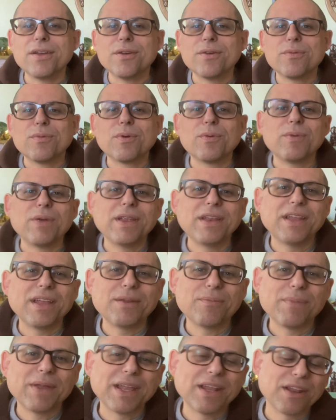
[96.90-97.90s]
We're
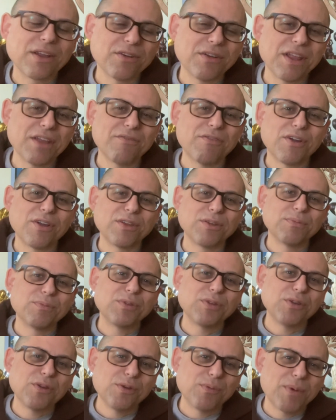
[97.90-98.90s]
reading Beginning of Day Volume
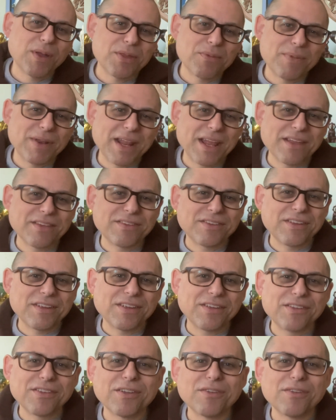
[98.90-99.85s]
2 by the monastics